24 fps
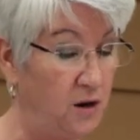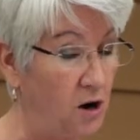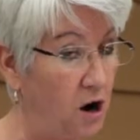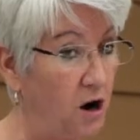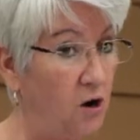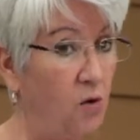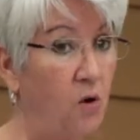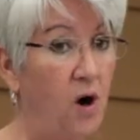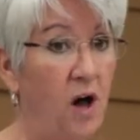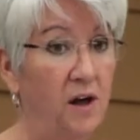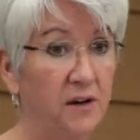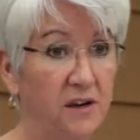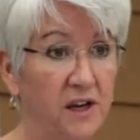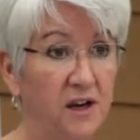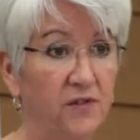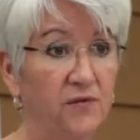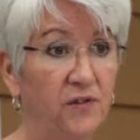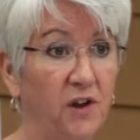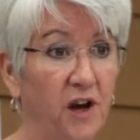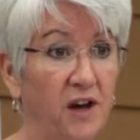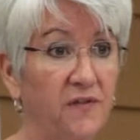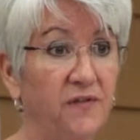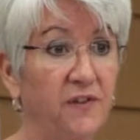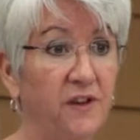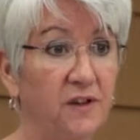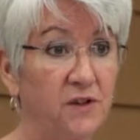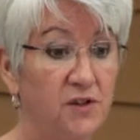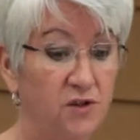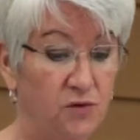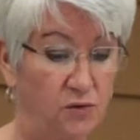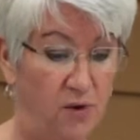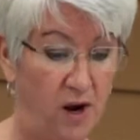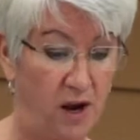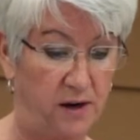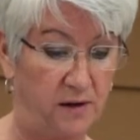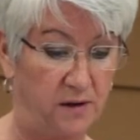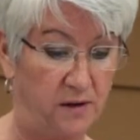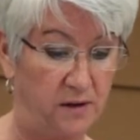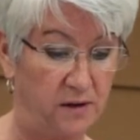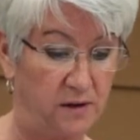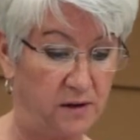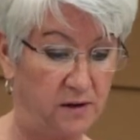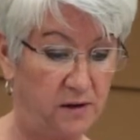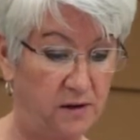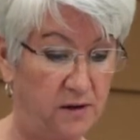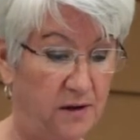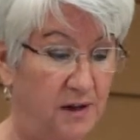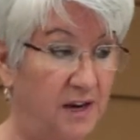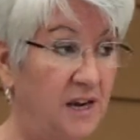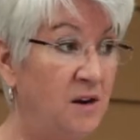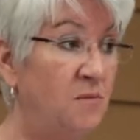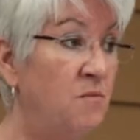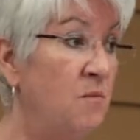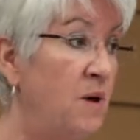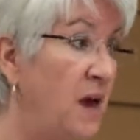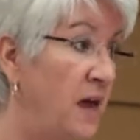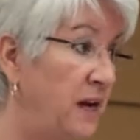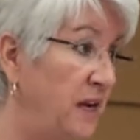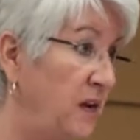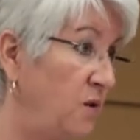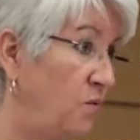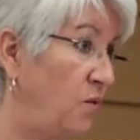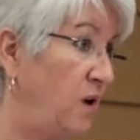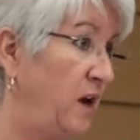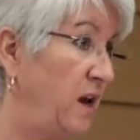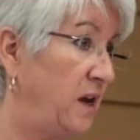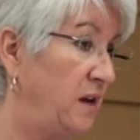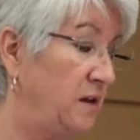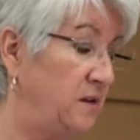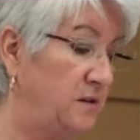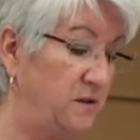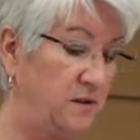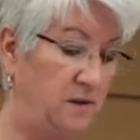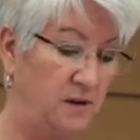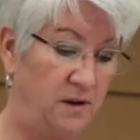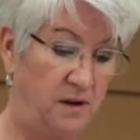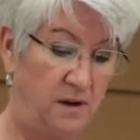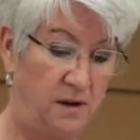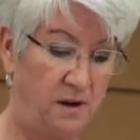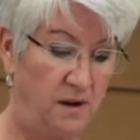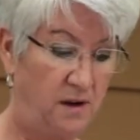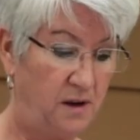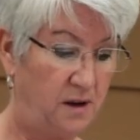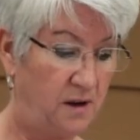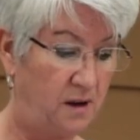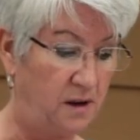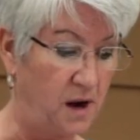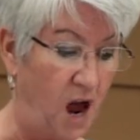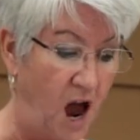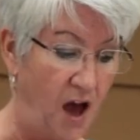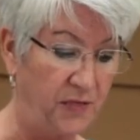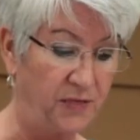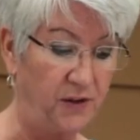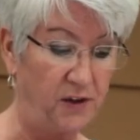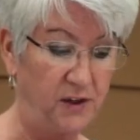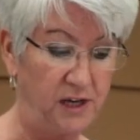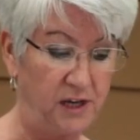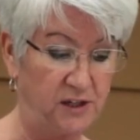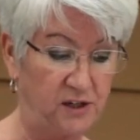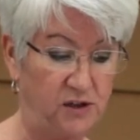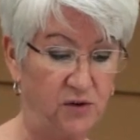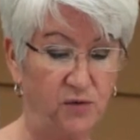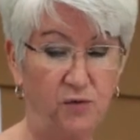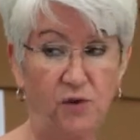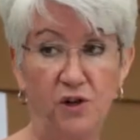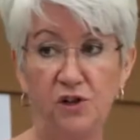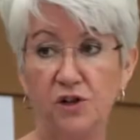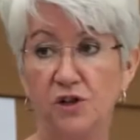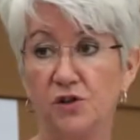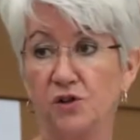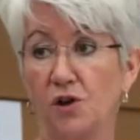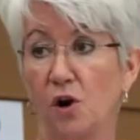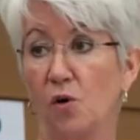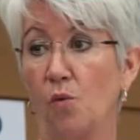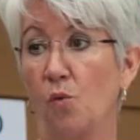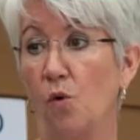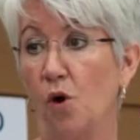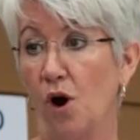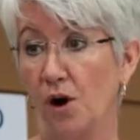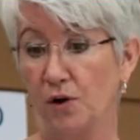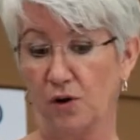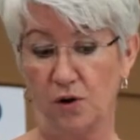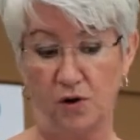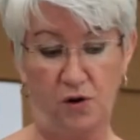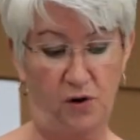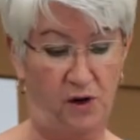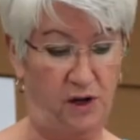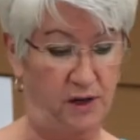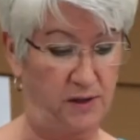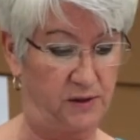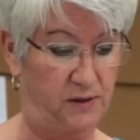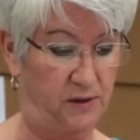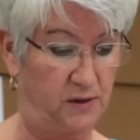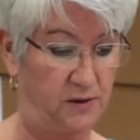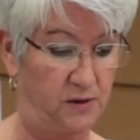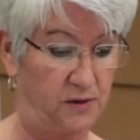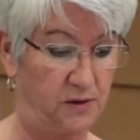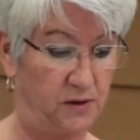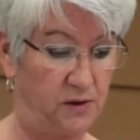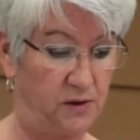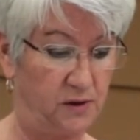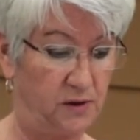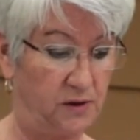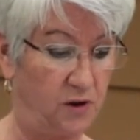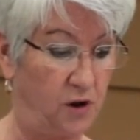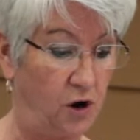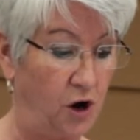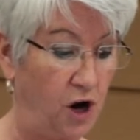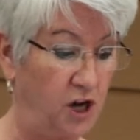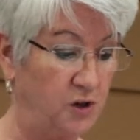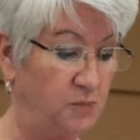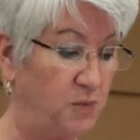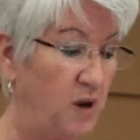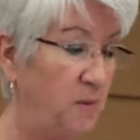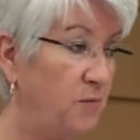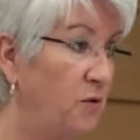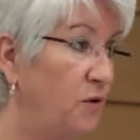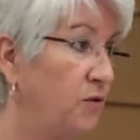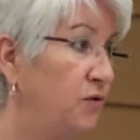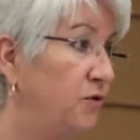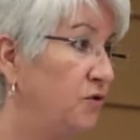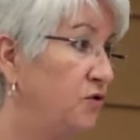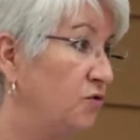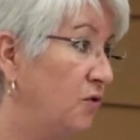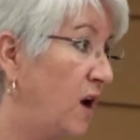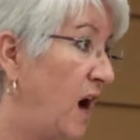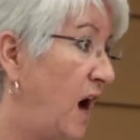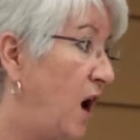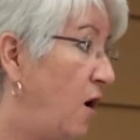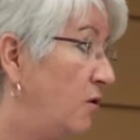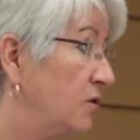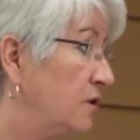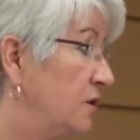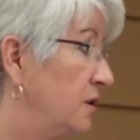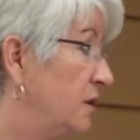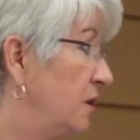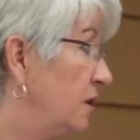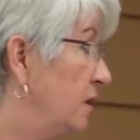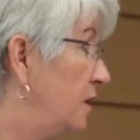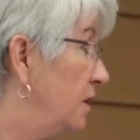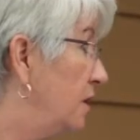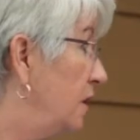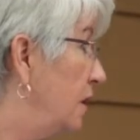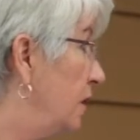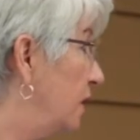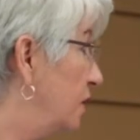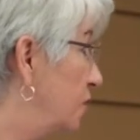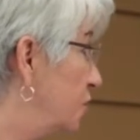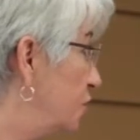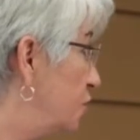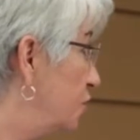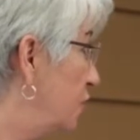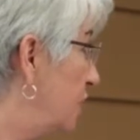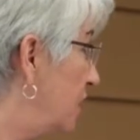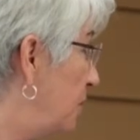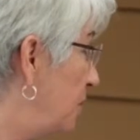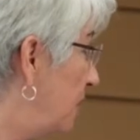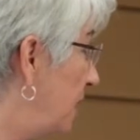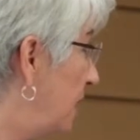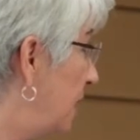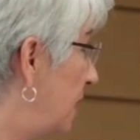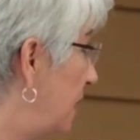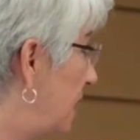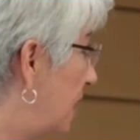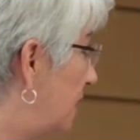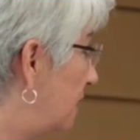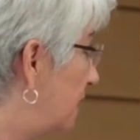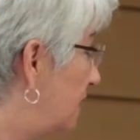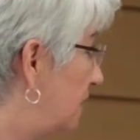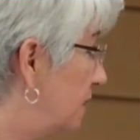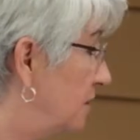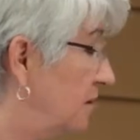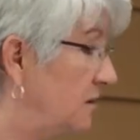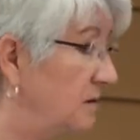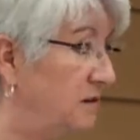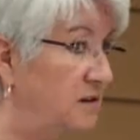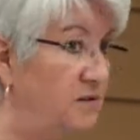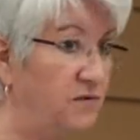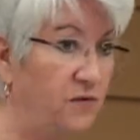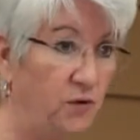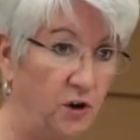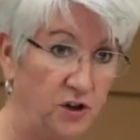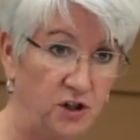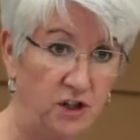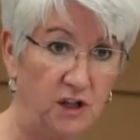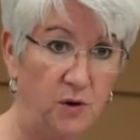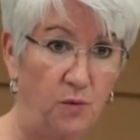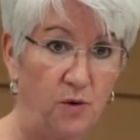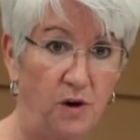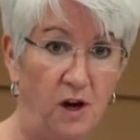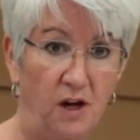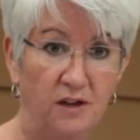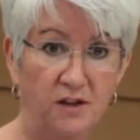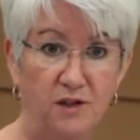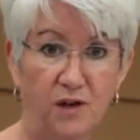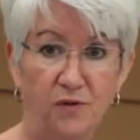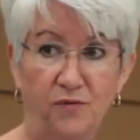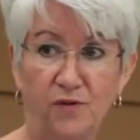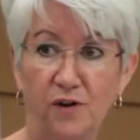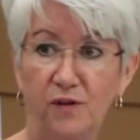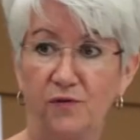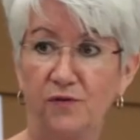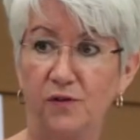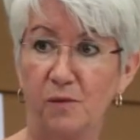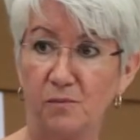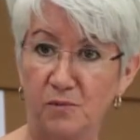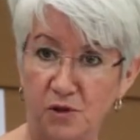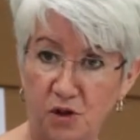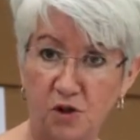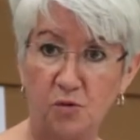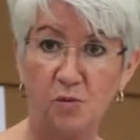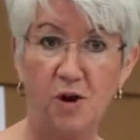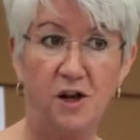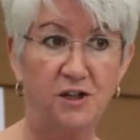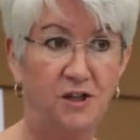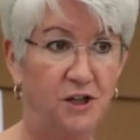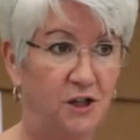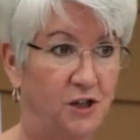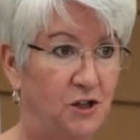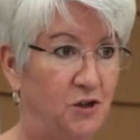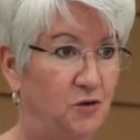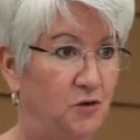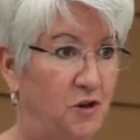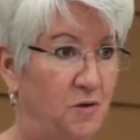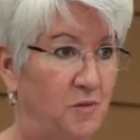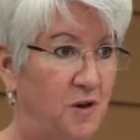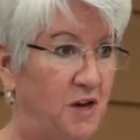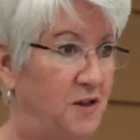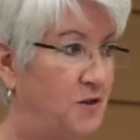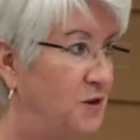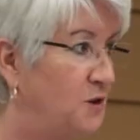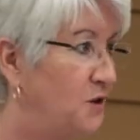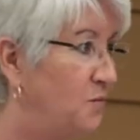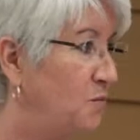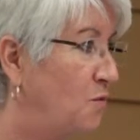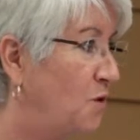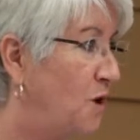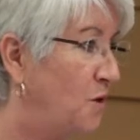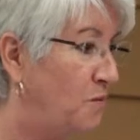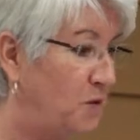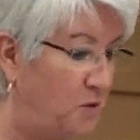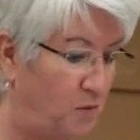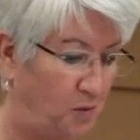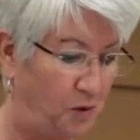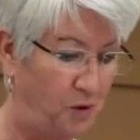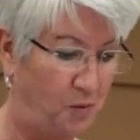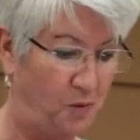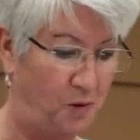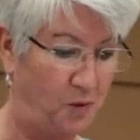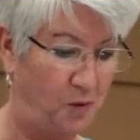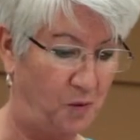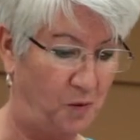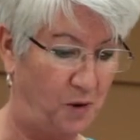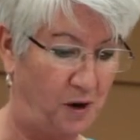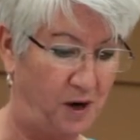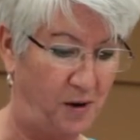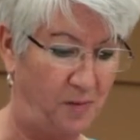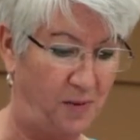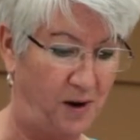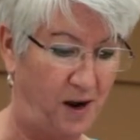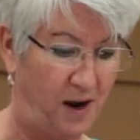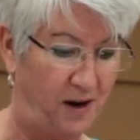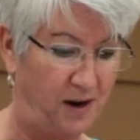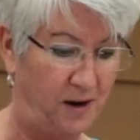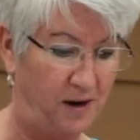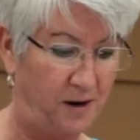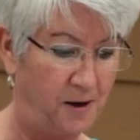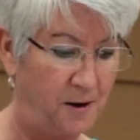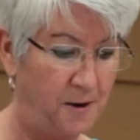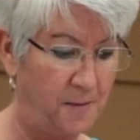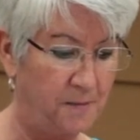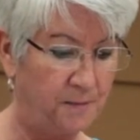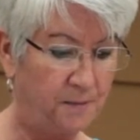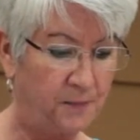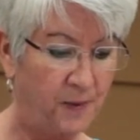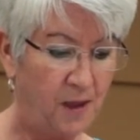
And our quality of life is threatened in many ways, not the least of which is our water crisis, caused by both drought and extreme heat. Unfortunately, we're not suffering from too much extreme heat this morning. We were a little bit worried about it.